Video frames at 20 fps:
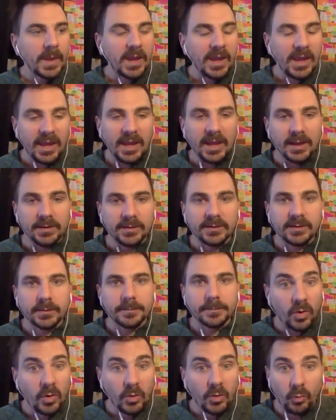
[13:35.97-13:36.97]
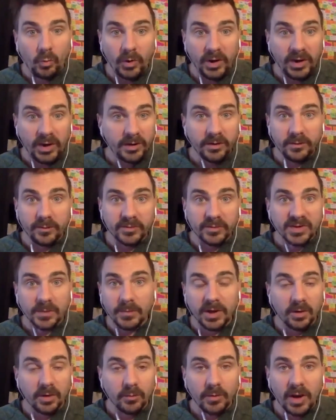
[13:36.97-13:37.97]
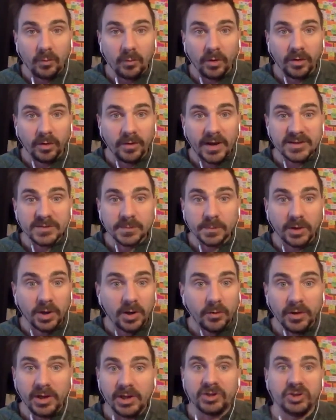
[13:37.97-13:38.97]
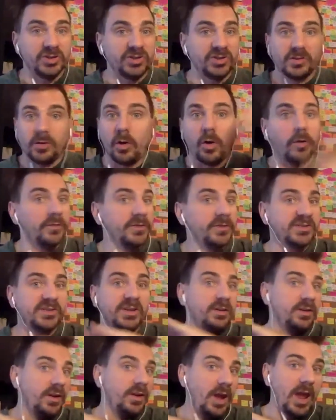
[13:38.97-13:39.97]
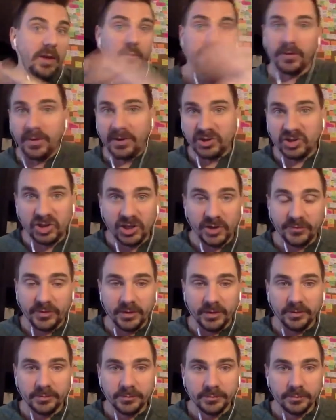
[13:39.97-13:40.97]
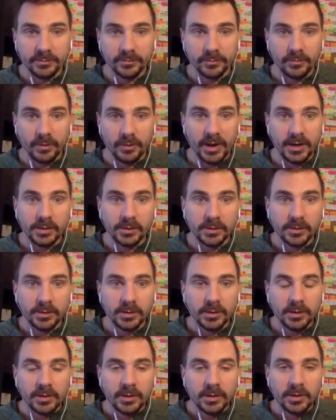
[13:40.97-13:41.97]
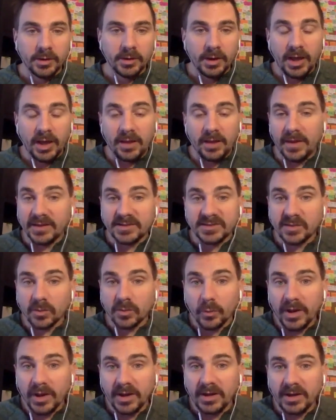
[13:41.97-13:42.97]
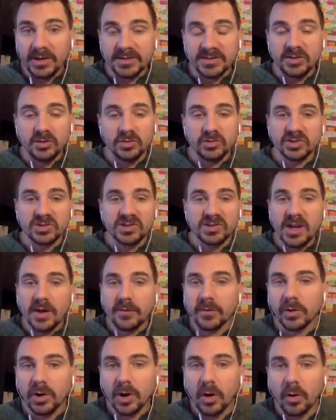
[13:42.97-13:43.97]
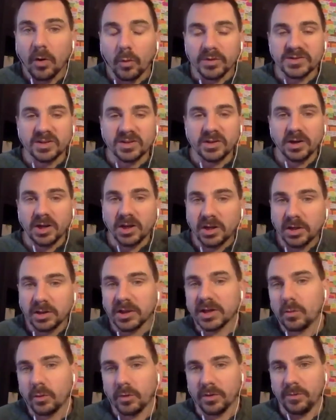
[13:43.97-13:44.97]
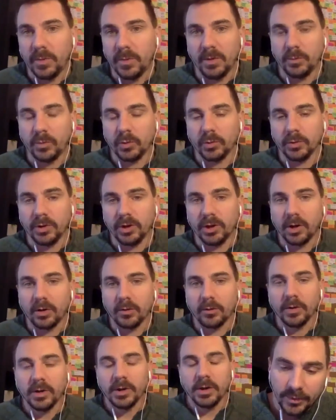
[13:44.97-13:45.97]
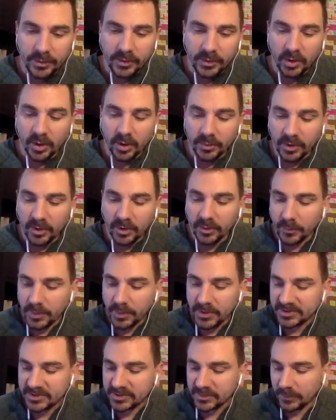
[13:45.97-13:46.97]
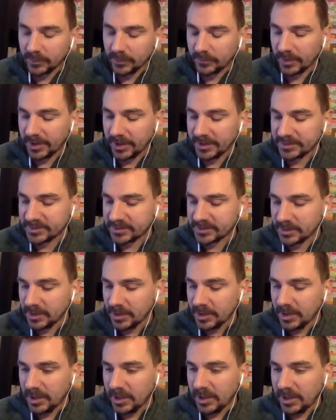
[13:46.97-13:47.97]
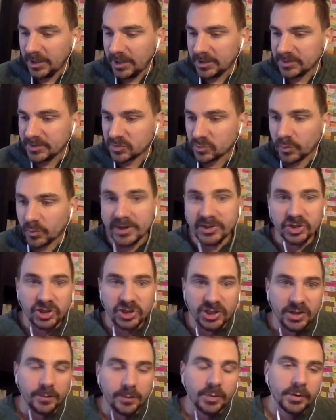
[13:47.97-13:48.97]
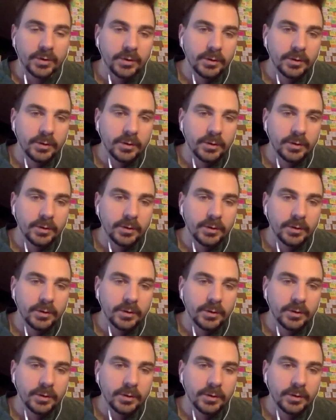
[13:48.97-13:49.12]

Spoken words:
And when somebody read What Lies Below, it just all of a sudden everything shifted, right? And that's the way it is. You just never know what's going to click with people, you know? The other piece of advice is write cheap.